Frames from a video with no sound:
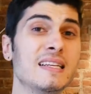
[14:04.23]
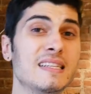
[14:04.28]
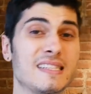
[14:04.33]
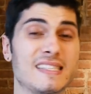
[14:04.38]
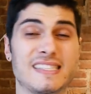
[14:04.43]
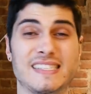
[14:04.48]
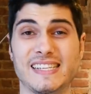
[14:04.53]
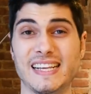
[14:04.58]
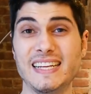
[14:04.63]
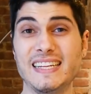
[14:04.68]

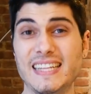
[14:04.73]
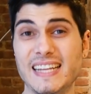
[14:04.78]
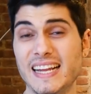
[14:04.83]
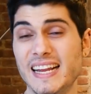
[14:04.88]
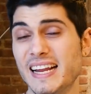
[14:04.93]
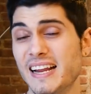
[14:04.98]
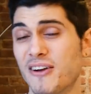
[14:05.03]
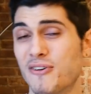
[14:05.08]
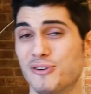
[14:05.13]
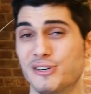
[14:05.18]

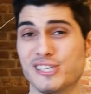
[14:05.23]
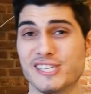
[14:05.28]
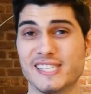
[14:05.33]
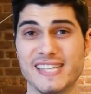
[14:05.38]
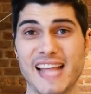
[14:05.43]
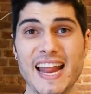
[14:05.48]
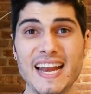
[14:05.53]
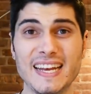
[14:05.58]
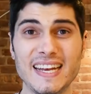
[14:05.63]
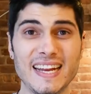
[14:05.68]
Sitting or
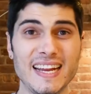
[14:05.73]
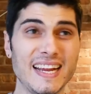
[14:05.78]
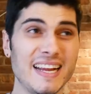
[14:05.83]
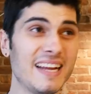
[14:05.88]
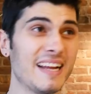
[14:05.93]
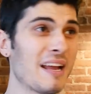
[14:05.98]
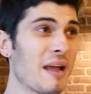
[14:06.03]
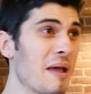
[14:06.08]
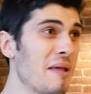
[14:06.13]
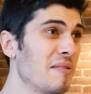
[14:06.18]

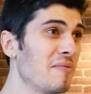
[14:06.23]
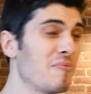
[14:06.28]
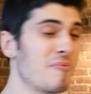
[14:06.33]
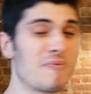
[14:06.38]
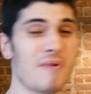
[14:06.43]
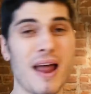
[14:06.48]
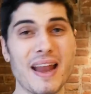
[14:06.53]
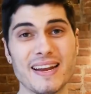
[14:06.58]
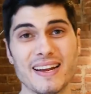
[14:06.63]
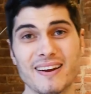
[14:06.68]
standing and
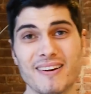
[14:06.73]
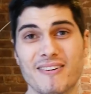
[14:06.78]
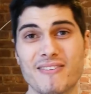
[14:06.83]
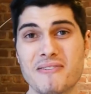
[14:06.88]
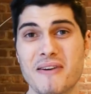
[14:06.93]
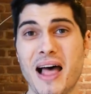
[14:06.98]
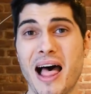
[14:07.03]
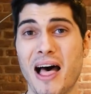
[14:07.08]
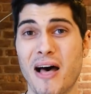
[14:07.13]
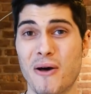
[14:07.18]
running
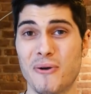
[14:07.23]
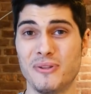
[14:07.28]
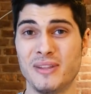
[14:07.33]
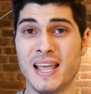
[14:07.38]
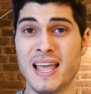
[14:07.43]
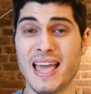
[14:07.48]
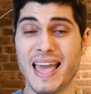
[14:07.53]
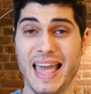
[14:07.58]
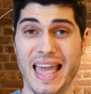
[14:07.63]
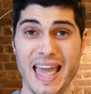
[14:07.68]
around
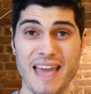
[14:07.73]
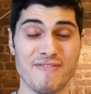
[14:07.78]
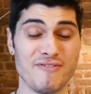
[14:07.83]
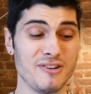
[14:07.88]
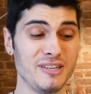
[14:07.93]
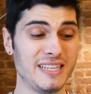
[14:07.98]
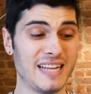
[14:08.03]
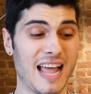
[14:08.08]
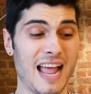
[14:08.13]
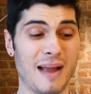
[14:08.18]

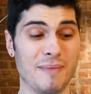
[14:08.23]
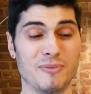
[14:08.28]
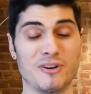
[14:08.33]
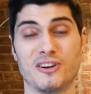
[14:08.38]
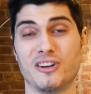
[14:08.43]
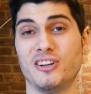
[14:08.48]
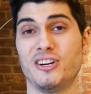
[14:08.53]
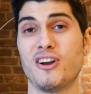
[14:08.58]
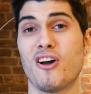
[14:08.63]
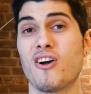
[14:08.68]
every time. You're
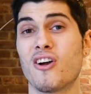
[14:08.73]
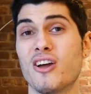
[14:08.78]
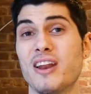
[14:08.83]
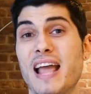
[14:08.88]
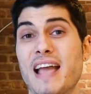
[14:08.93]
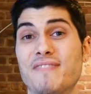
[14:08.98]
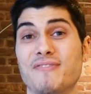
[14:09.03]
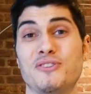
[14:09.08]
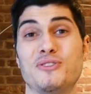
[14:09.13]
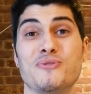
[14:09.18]
not gonna
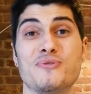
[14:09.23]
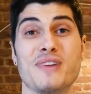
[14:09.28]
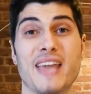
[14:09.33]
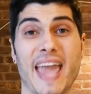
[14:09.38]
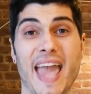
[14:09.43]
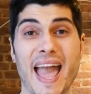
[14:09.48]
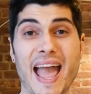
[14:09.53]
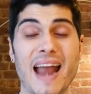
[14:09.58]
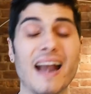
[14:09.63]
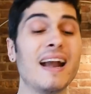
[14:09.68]
have to
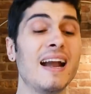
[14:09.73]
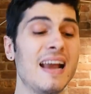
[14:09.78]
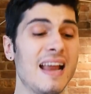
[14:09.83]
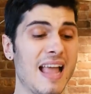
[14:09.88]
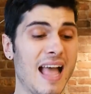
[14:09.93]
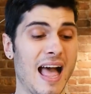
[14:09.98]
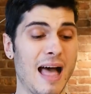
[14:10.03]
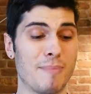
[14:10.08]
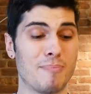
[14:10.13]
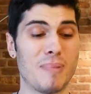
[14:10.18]
care
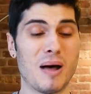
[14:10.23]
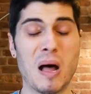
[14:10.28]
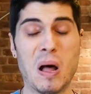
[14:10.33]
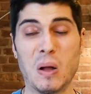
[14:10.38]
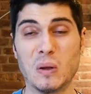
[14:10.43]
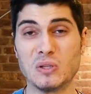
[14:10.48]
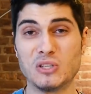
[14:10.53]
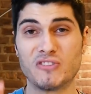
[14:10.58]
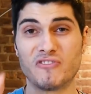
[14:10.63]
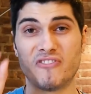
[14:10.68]

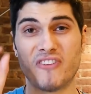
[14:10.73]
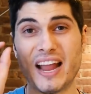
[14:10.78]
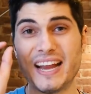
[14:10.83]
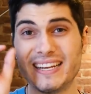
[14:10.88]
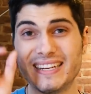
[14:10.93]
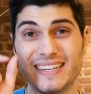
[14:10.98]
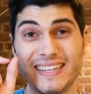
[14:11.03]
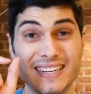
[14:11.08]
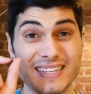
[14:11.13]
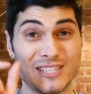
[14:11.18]
about
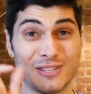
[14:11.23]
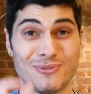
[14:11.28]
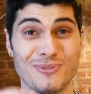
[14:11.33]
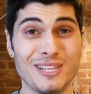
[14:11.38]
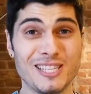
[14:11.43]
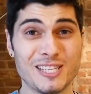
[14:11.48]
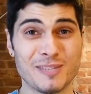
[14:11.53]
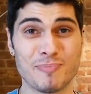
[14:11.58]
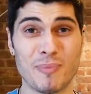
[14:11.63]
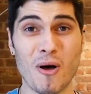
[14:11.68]
finding the
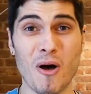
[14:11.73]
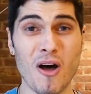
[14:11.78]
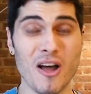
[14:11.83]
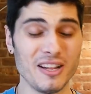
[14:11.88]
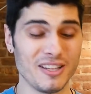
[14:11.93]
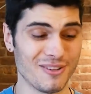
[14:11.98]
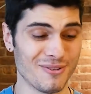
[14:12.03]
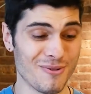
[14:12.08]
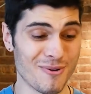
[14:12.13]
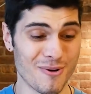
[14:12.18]
sweet
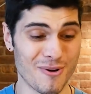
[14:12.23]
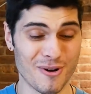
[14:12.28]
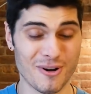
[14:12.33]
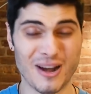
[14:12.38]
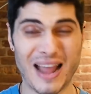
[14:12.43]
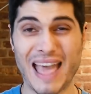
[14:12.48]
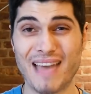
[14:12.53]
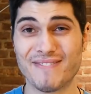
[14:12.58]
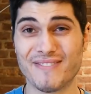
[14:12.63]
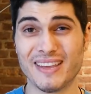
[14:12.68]
spot or
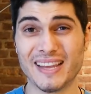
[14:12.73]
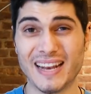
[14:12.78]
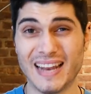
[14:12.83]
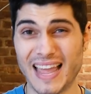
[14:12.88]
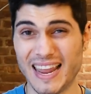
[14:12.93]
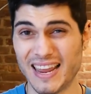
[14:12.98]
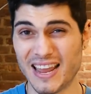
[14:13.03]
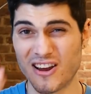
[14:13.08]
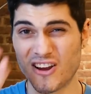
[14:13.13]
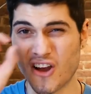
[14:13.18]
having
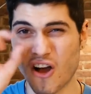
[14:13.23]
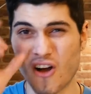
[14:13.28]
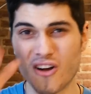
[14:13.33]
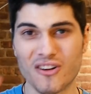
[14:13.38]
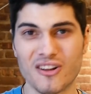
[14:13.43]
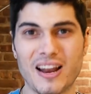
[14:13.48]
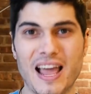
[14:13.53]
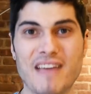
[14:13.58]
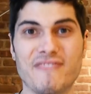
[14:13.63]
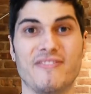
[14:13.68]
like a
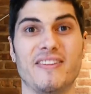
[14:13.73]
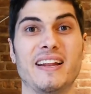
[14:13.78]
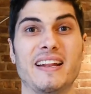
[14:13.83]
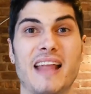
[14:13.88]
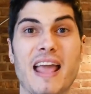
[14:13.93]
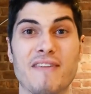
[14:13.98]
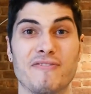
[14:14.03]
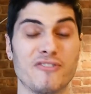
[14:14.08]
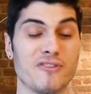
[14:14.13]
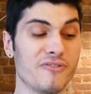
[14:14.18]
goggle F
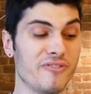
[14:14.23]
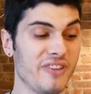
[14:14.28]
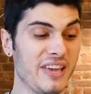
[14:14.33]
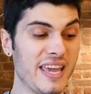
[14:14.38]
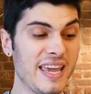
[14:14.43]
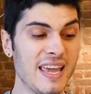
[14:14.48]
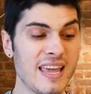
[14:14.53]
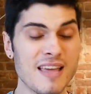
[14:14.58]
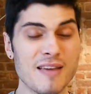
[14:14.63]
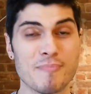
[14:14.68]
O
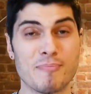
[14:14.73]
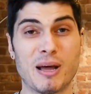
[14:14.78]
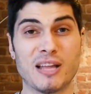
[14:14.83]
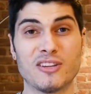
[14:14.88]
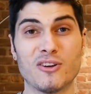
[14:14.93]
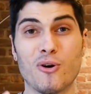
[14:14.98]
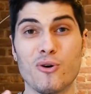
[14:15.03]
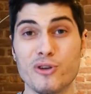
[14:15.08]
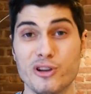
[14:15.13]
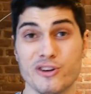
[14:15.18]
V, but
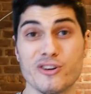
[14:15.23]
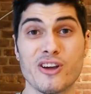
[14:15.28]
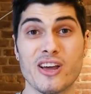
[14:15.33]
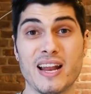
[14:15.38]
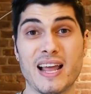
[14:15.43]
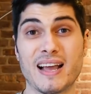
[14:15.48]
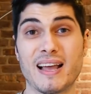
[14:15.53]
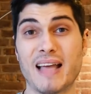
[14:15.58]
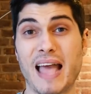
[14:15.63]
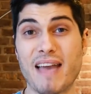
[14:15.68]
all you're
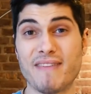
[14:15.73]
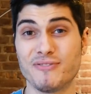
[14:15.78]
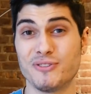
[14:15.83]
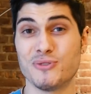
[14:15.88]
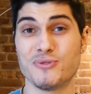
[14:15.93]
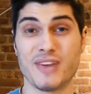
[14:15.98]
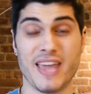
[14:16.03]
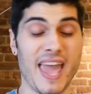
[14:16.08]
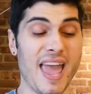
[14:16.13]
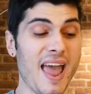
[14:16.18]
gonna have
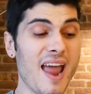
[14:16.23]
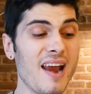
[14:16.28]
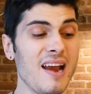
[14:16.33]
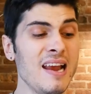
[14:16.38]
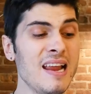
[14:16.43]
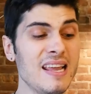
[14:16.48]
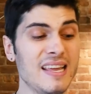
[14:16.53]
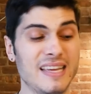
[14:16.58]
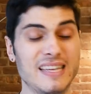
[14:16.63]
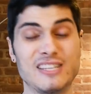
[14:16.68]
to care
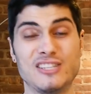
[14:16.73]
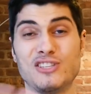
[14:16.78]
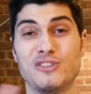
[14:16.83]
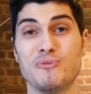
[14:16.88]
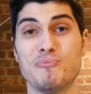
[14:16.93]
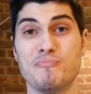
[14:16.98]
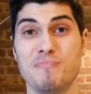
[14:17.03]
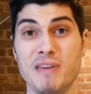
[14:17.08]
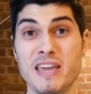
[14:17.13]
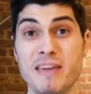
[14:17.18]
is to
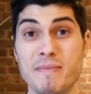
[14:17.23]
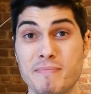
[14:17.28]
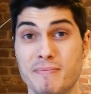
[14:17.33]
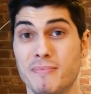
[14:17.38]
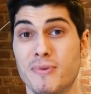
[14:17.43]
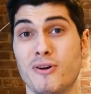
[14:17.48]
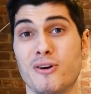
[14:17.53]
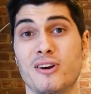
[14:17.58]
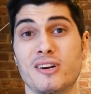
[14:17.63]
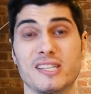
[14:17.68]
be
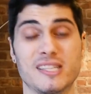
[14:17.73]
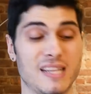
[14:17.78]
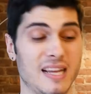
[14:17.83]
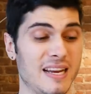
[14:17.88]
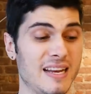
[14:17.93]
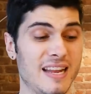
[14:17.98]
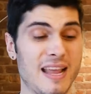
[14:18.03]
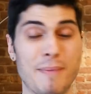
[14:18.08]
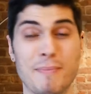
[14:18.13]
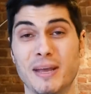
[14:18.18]
immersed
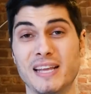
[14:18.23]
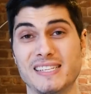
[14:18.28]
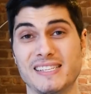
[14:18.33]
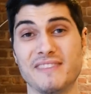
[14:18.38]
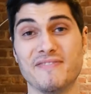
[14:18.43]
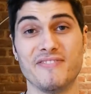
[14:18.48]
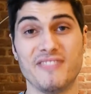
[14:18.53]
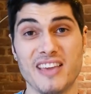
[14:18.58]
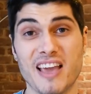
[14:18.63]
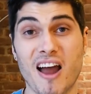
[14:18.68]
in the
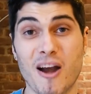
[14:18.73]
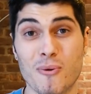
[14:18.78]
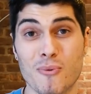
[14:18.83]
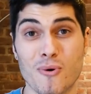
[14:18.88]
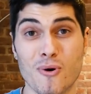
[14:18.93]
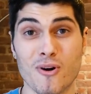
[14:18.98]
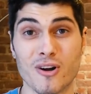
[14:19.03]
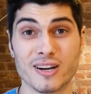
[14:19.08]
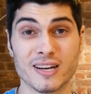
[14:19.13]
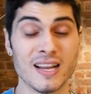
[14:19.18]
amazing V R
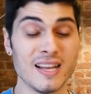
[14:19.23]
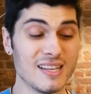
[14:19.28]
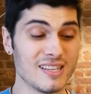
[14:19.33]
world.